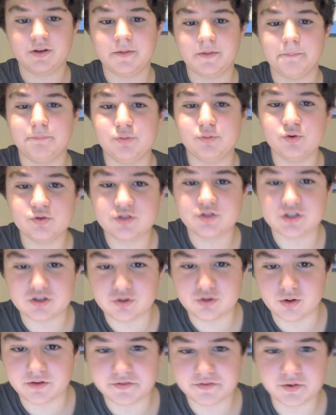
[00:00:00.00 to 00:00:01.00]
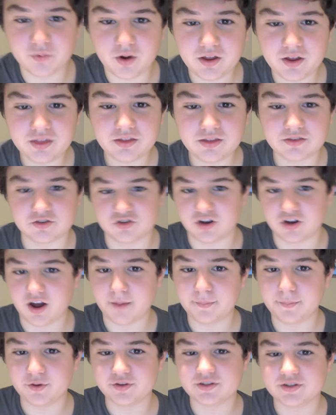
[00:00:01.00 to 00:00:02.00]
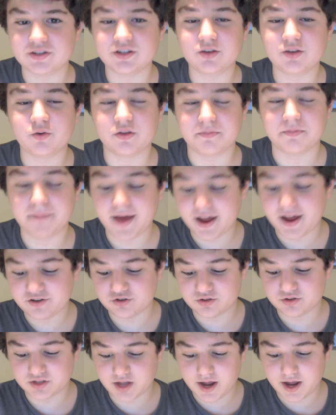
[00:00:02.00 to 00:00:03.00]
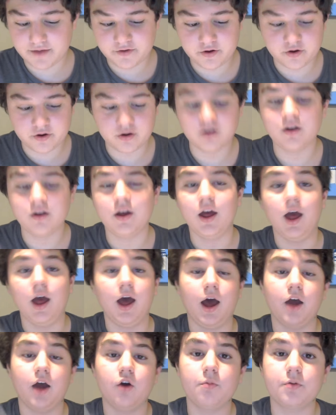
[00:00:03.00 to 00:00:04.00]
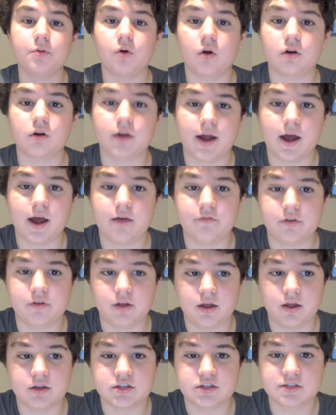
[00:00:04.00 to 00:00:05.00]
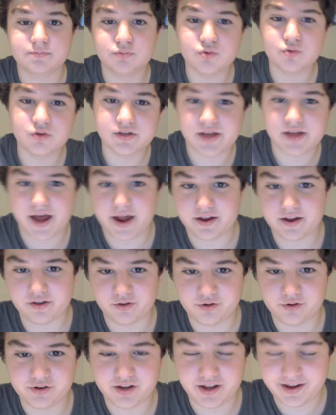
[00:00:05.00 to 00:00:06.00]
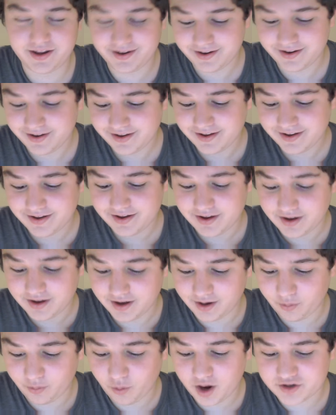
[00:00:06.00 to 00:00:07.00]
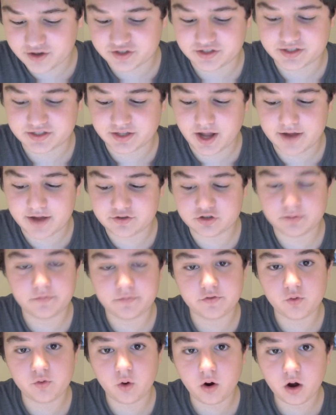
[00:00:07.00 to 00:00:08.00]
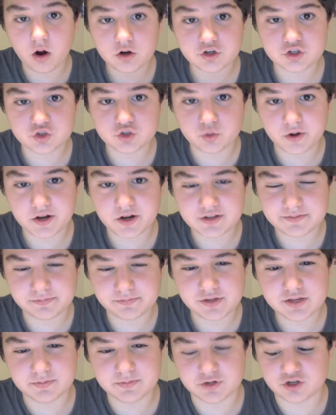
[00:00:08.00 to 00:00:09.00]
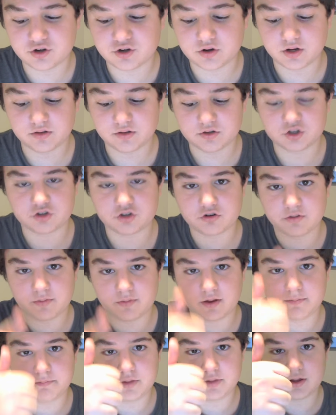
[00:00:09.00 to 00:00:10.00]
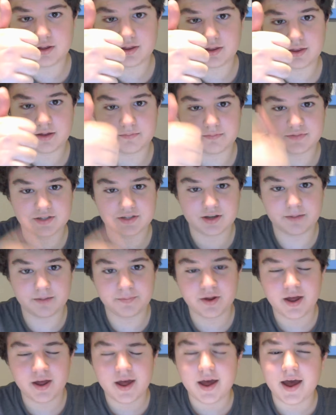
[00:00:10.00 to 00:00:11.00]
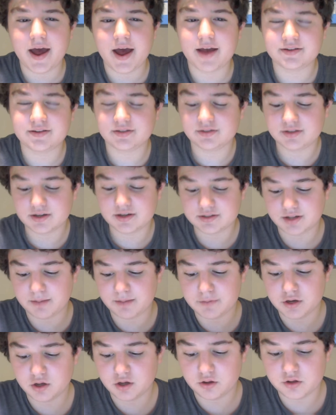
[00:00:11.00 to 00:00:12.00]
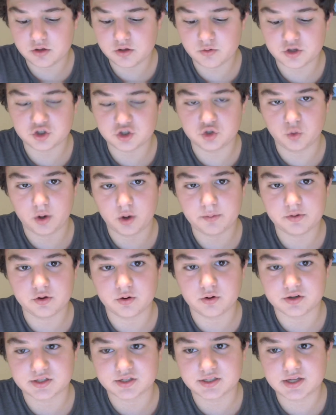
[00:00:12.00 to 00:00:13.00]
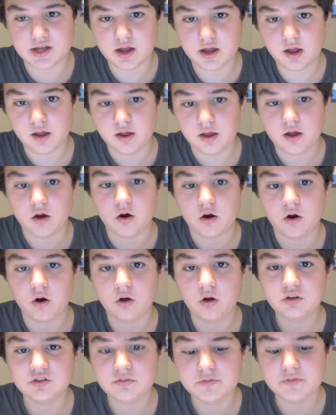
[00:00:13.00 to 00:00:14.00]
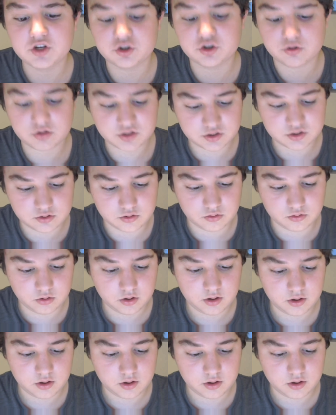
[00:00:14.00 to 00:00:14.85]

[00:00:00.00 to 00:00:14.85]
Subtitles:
Boo to you, everyone. Jumbo, this is Nick with MagicalNewsLIVE here. I hope you all are having a spooktacular day watching this live stream. If you are just joining us, please be sure to give this stream a big thumbs up, as it does let me know that you enjoy what you are seeing. Also, be sure to